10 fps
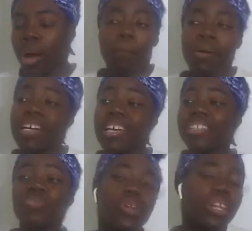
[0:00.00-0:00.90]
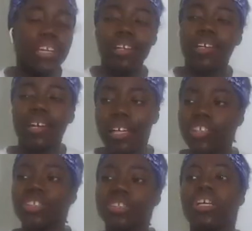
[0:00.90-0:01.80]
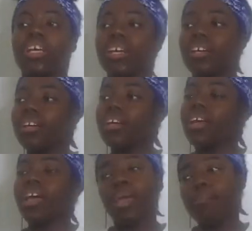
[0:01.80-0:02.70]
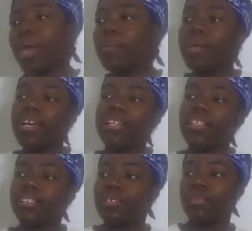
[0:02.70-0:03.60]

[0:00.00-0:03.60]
but it's really interesting, and maybe it's